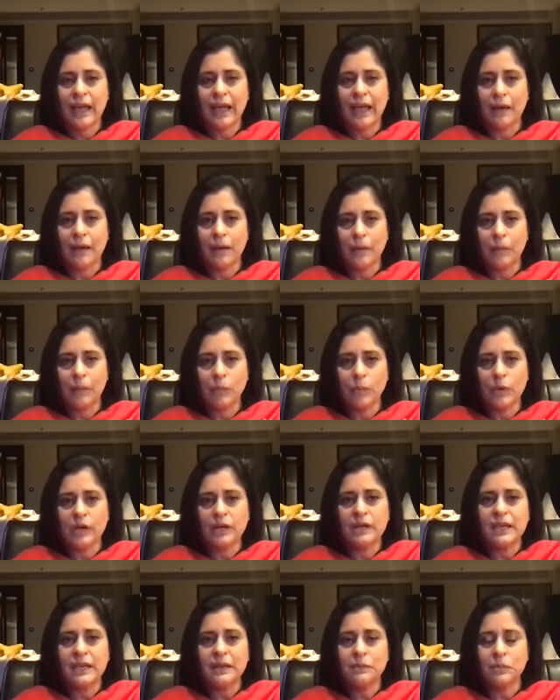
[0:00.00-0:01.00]
uh,
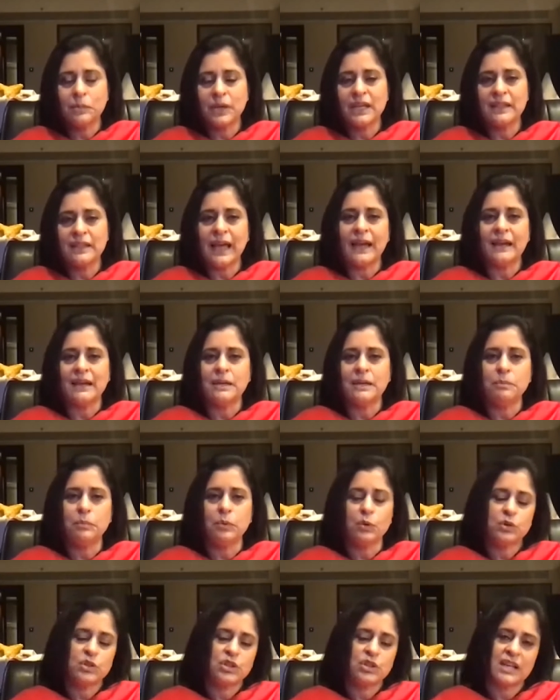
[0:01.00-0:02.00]
working with
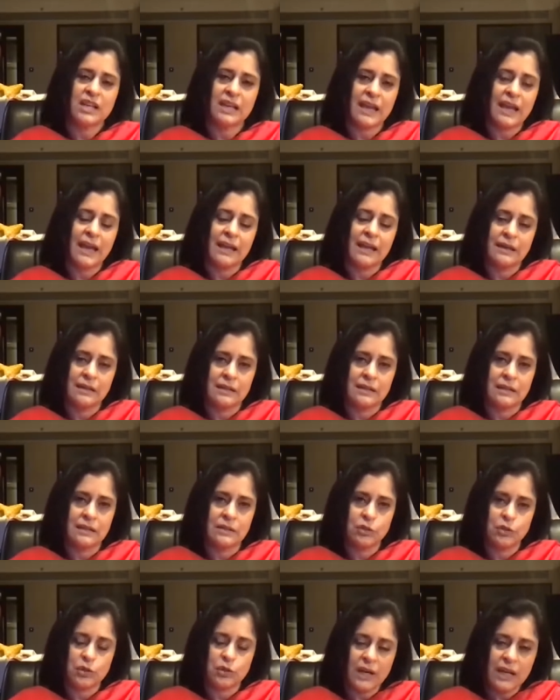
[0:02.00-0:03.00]
anti-poaching and
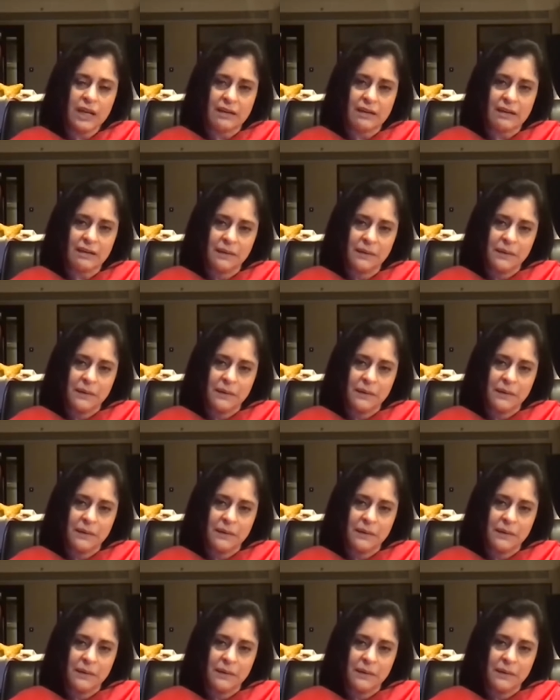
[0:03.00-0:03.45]
trade?